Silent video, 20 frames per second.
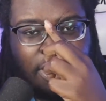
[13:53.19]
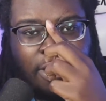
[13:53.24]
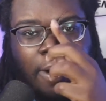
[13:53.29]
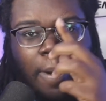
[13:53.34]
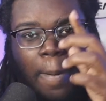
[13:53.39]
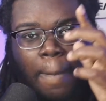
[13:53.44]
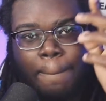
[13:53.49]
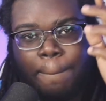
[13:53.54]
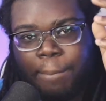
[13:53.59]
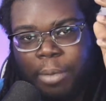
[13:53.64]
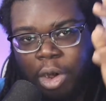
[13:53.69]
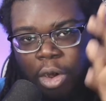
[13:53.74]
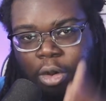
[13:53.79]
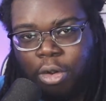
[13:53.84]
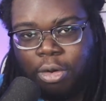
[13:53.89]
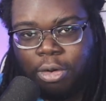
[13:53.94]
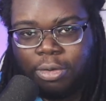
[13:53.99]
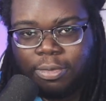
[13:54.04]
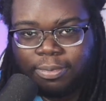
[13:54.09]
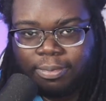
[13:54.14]

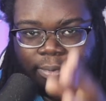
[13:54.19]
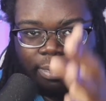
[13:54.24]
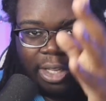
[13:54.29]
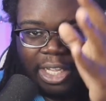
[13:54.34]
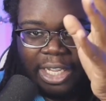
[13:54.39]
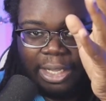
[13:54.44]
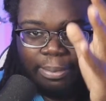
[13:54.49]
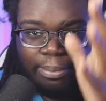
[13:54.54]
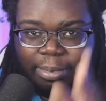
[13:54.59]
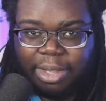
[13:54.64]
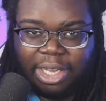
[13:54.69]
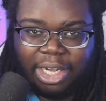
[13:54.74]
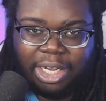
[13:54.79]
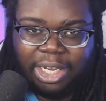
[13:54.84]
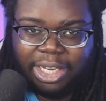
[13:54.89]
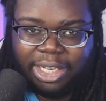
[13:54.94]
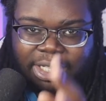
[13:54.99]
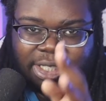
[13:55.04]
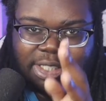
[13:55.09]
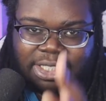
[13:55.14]
Merle immediately
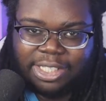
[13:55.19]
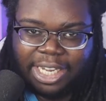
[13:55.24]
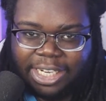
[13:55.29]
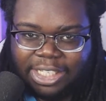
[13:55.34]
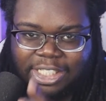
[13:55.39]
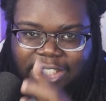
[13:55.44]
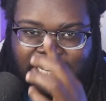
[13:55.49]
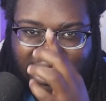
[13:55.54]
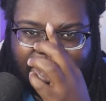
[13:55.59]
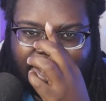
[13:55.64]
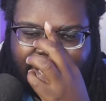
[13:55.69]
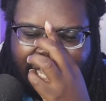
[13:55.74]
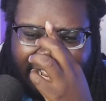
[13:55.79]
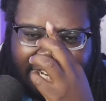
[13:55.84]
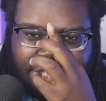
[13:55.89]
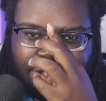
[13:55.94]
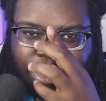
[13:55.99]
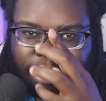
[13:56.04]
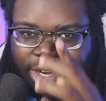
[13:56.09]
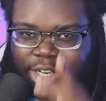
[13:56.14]
states that
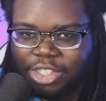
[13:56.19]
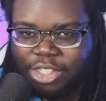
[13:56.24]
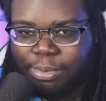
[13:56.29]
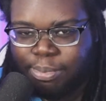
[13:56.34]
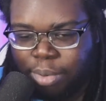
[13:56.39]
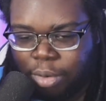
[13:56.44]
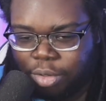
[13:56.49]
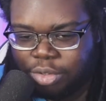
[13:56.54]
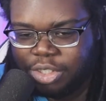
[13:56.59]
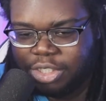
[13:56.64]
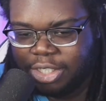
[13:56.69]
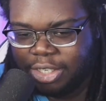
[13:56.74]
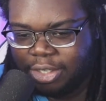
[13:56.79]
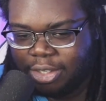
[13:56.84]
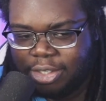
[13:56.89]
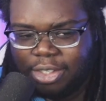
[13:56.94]
danger is approaching.